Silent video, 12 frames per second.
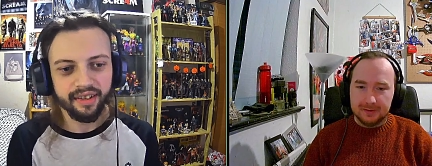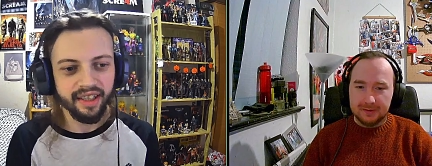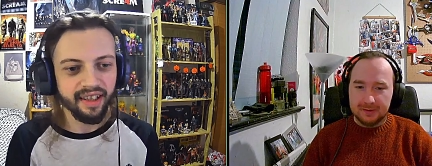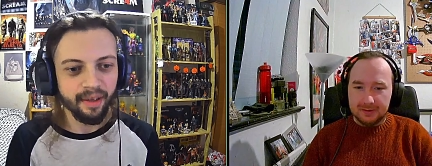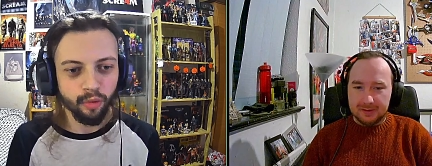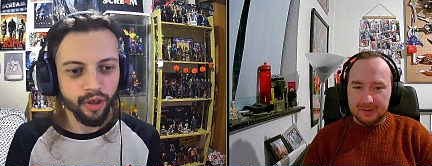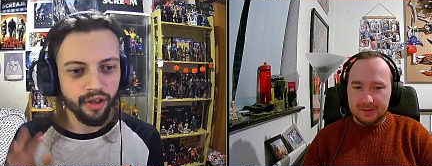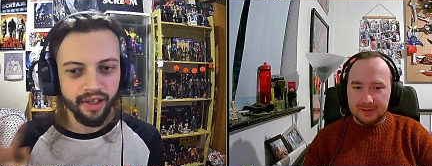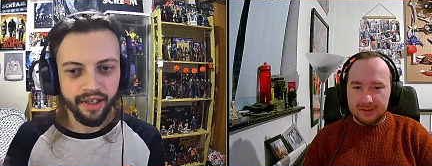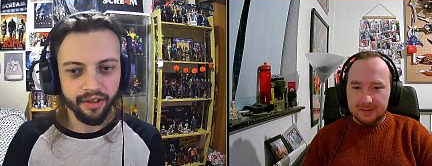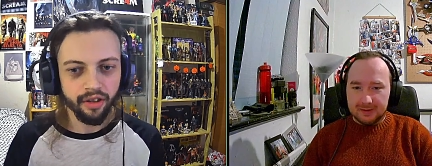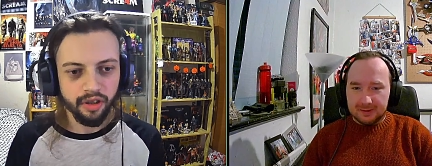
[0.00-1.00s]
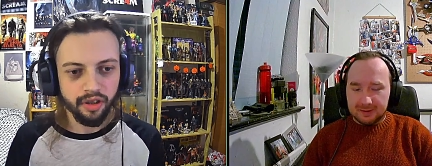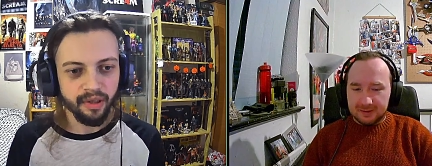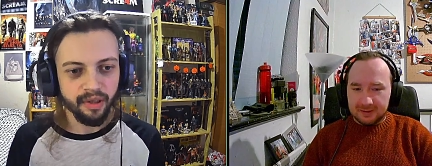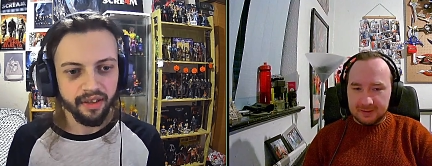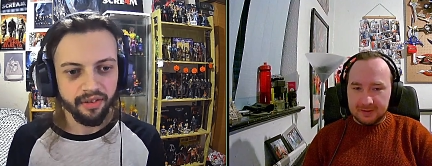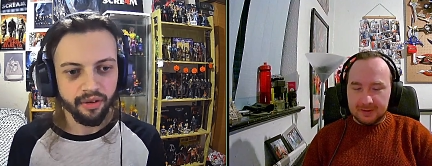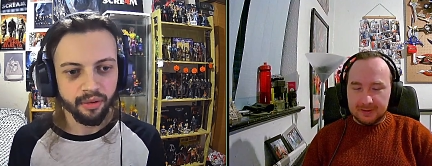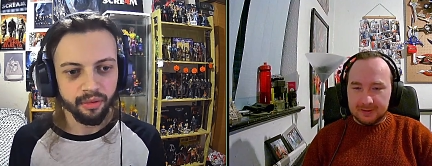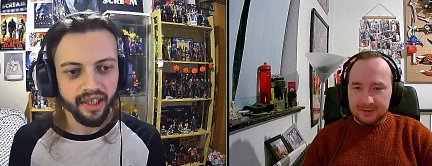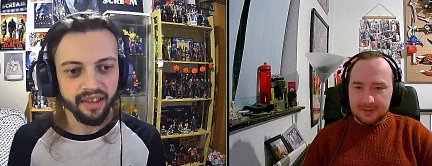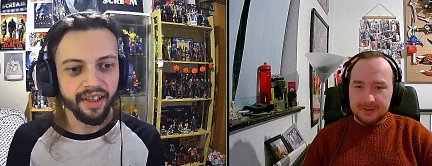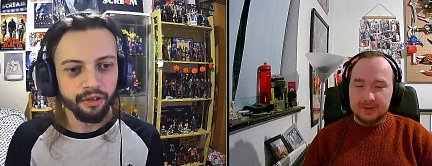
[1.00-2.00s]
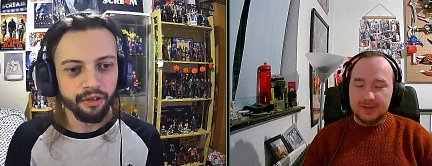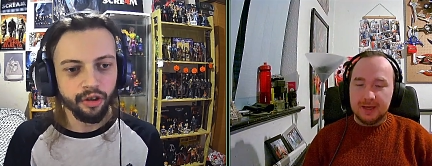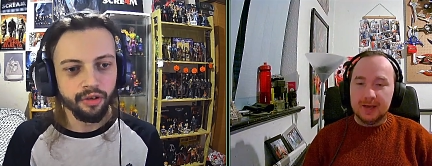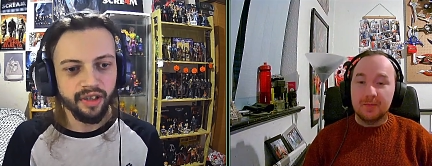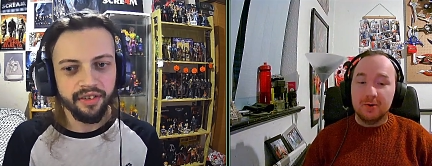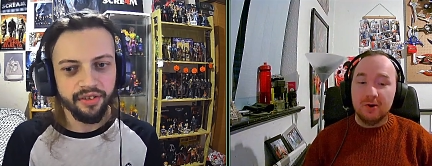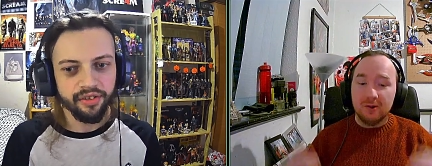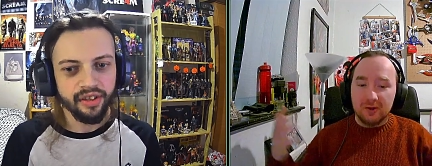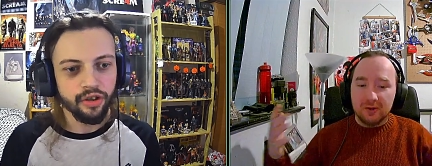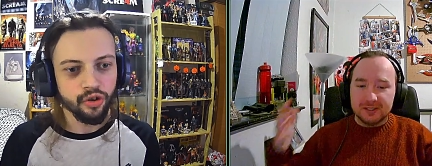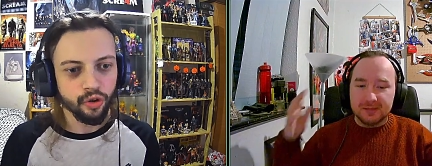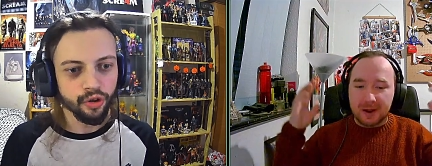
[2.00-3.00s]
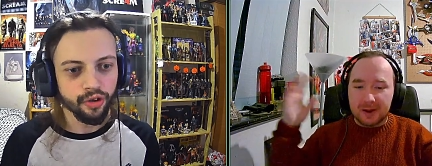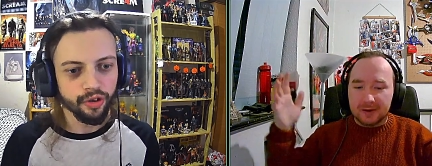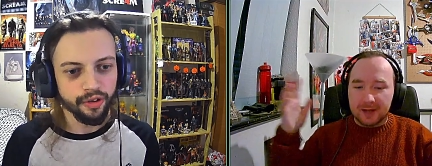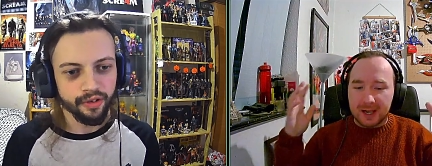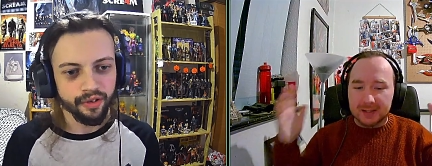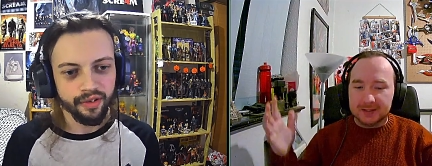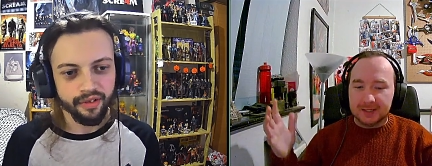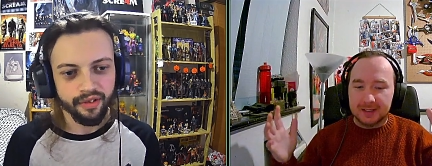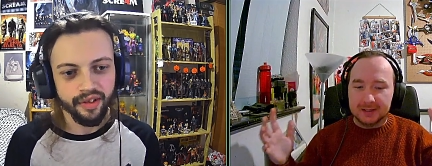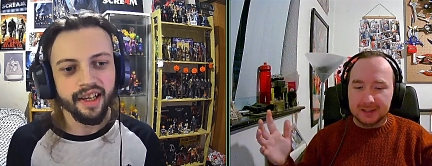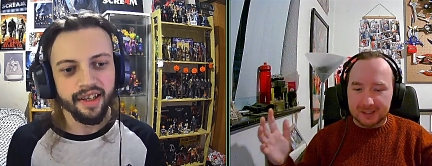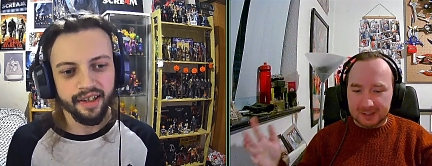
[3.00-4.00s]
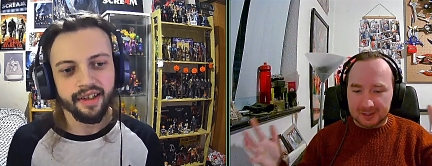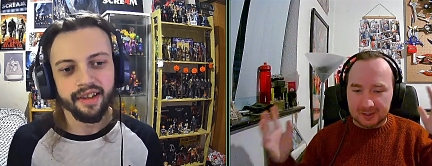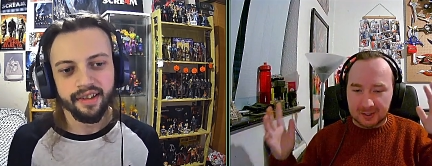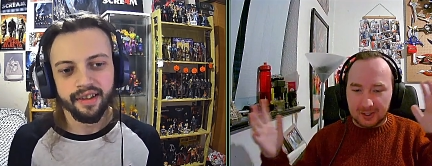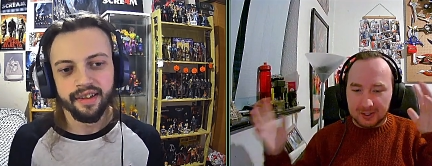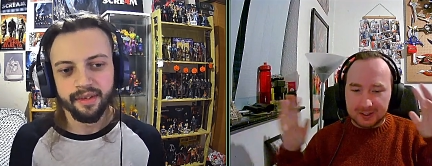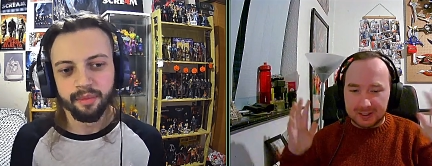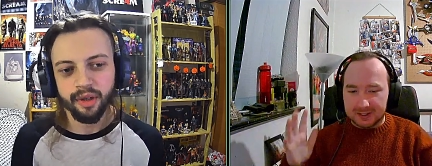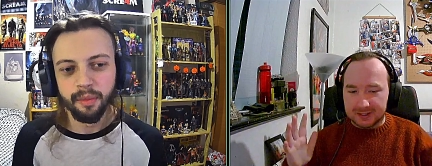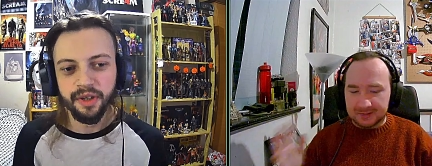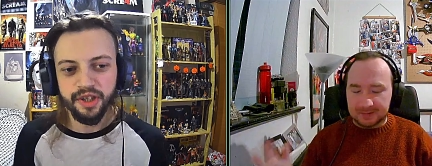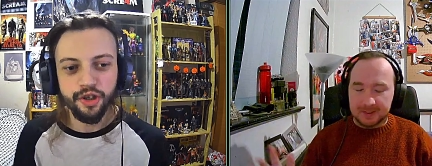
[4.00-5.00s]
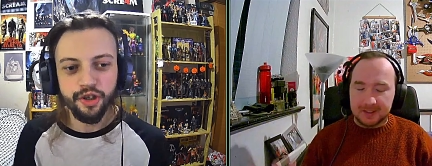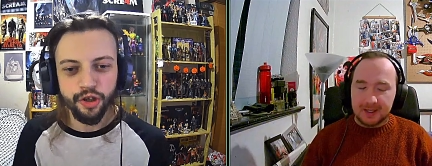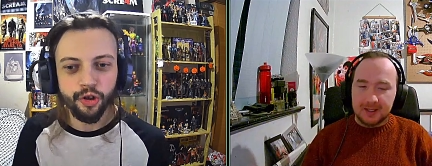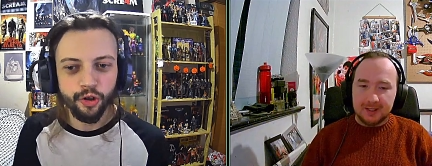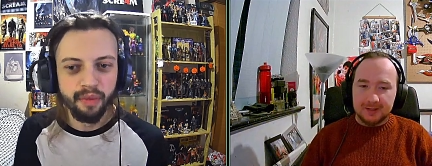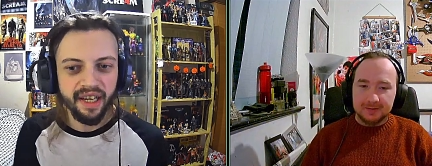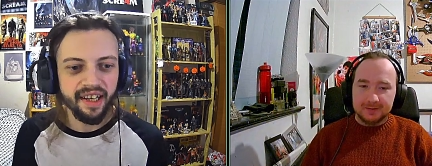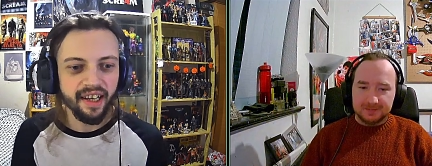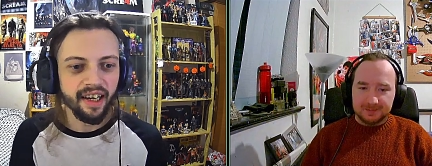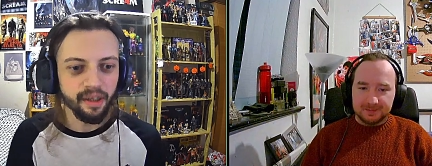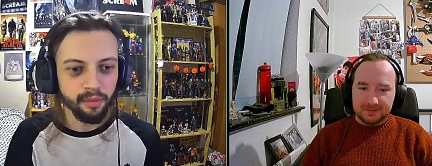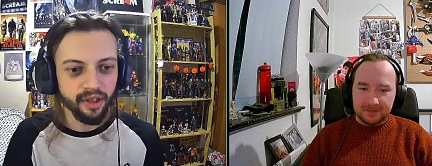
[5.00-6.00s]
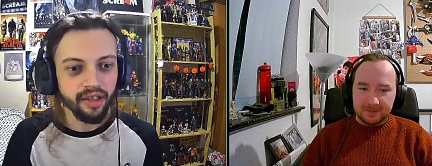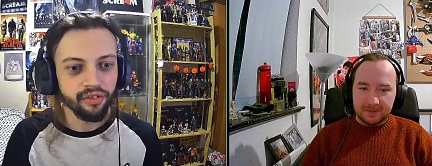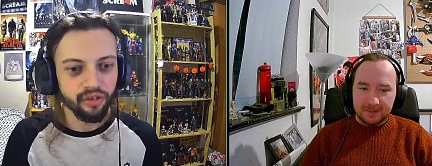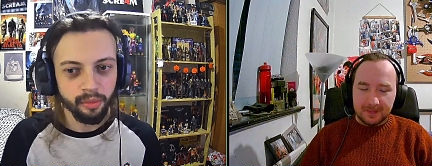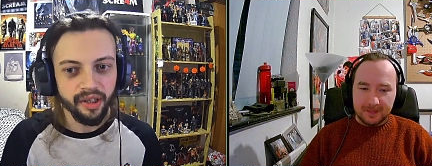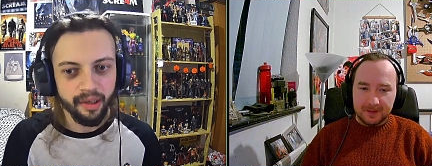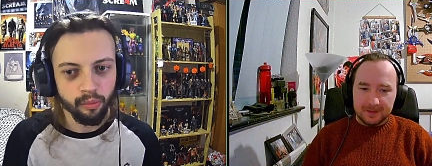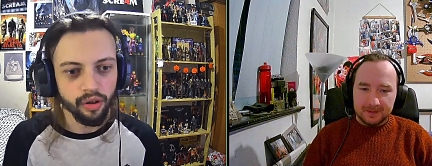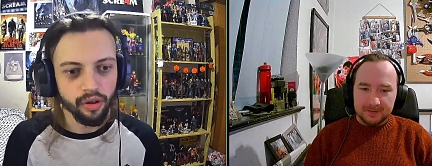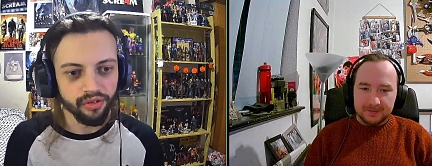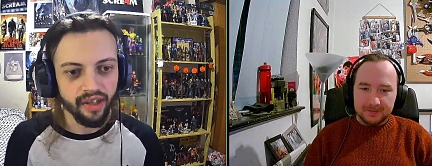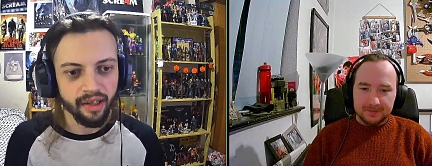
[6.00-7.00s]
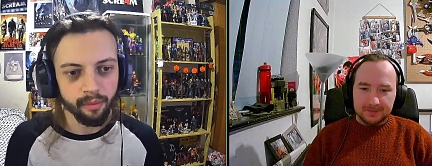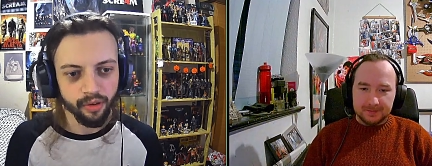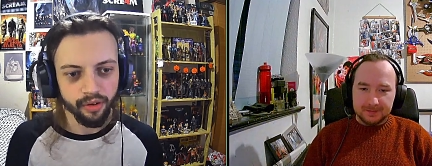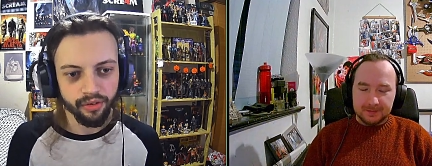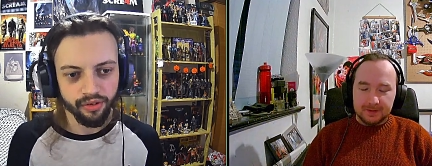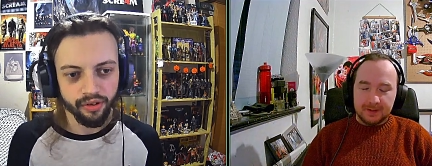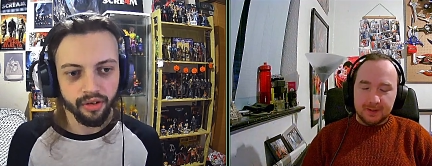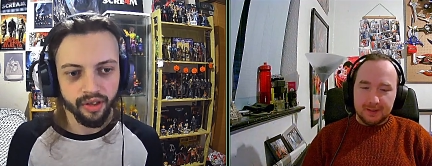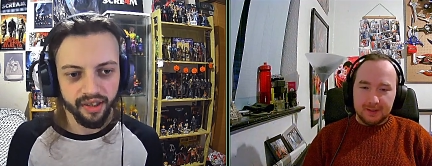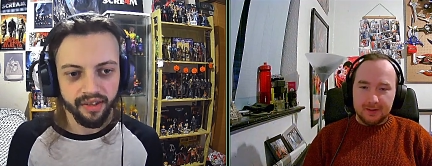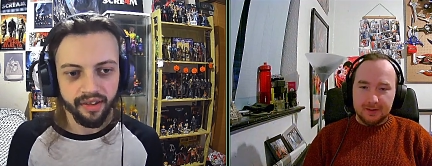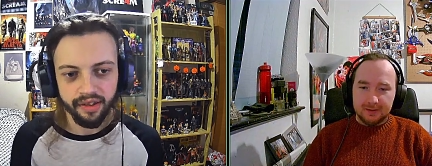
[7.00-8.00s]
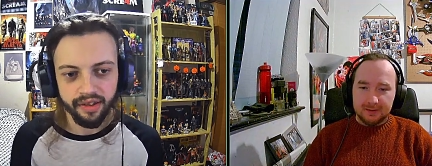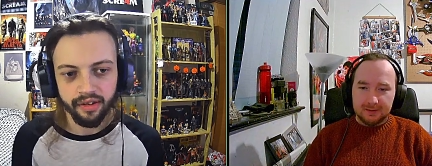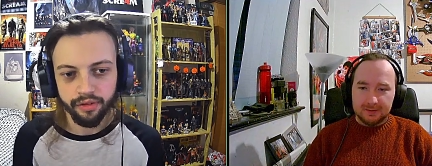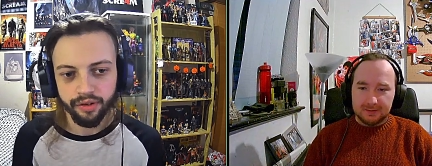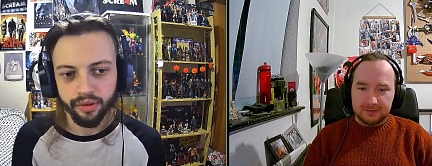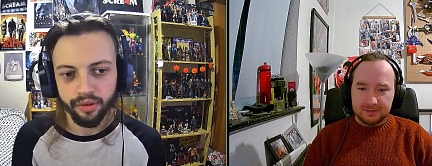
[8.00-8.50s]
Speaker 1: they, they didn't want to acknowledge part two, and later yeah, on, no, Nancy no, my own head kind of like, yeah, yeah, yeah. But I mean, you, you could make the argument that some of them was them because you know they did kill a